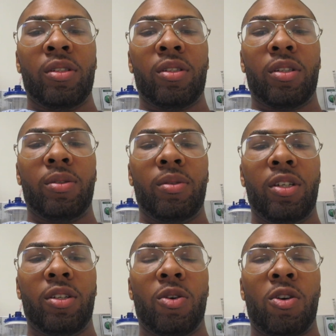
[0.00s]
So
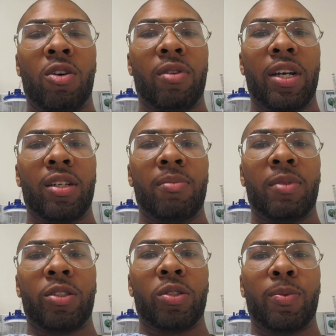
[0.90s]
it'll go all right. I'm
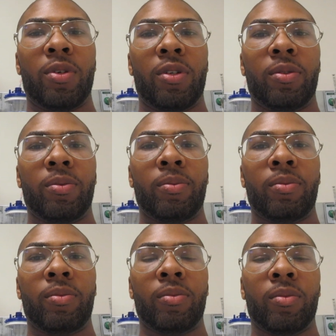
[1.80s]
not tripping on it.
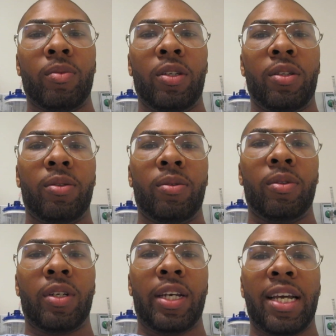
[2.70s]

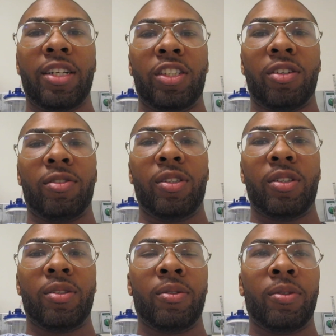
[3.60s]
I had insurance.